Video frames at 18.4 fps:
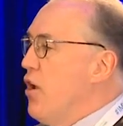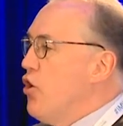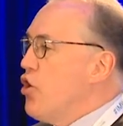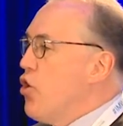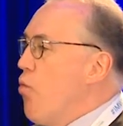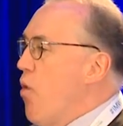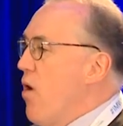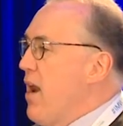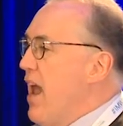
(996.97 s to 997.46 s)

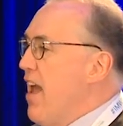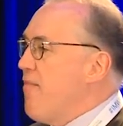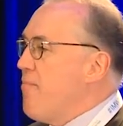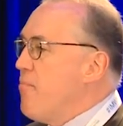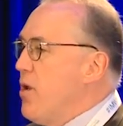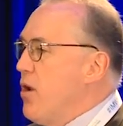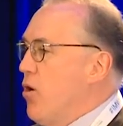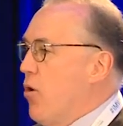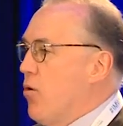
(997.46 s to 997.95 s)
You want to have
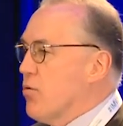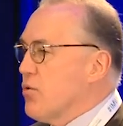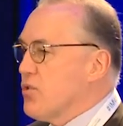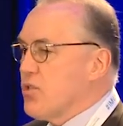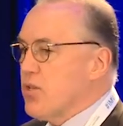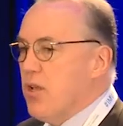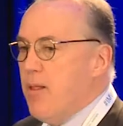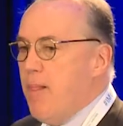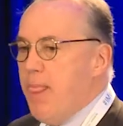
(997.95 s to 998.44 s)

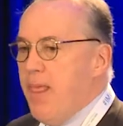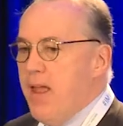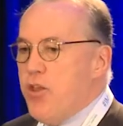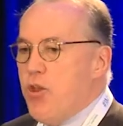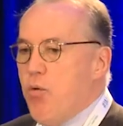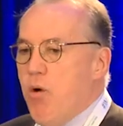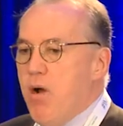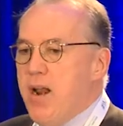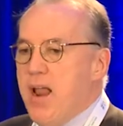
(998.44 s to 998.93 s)
minnows and
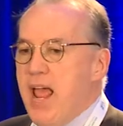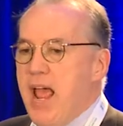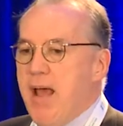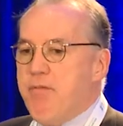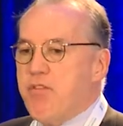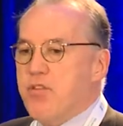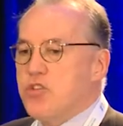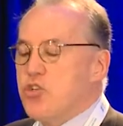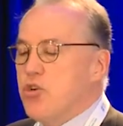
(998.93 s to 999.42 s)
you want to
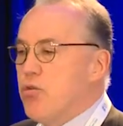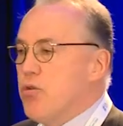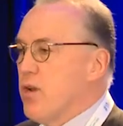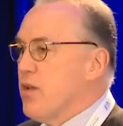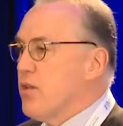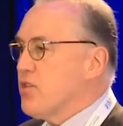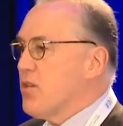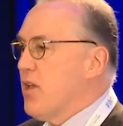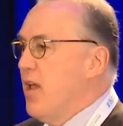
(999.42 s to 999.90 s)
have
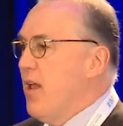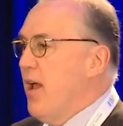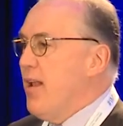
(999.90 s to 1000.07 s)
tunas,